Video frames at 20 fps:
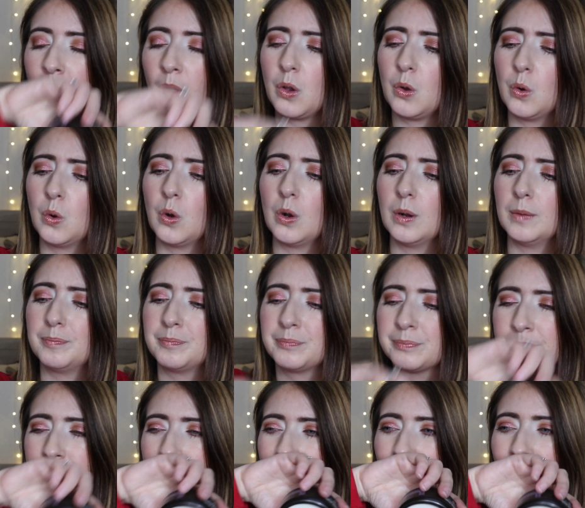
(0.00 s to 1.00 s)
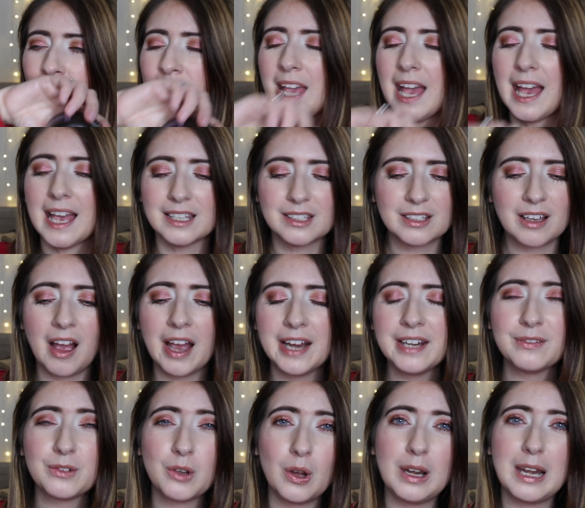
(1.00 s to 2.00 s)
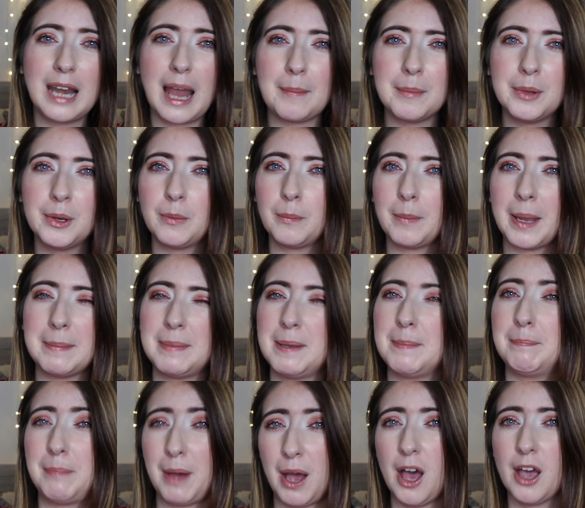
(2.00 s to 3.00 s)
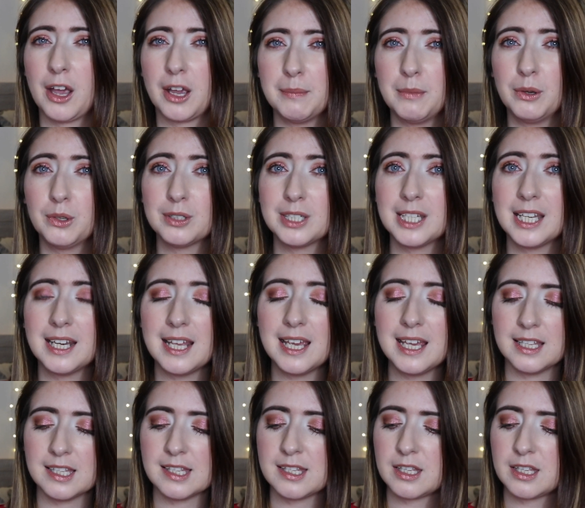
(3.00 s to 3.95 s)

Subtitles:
or yeah, it's kind of got lemon, maybe bergamot in it.